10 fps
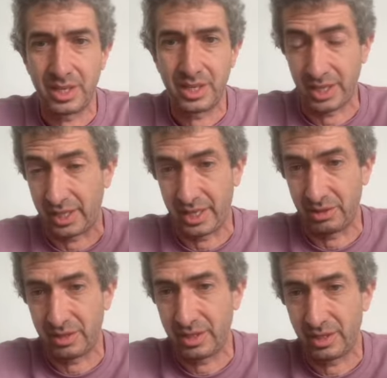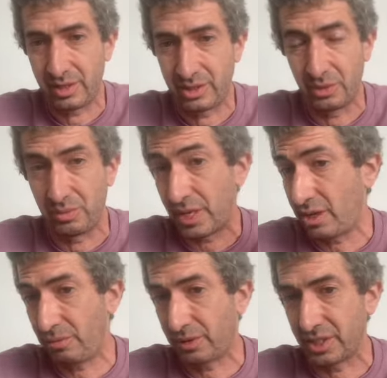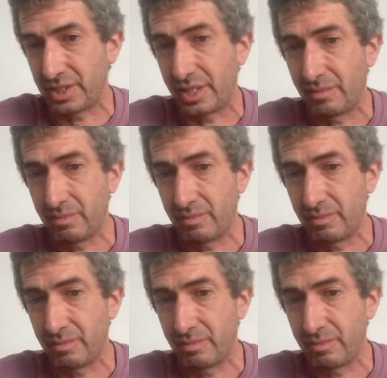check it out. So thank you for listening.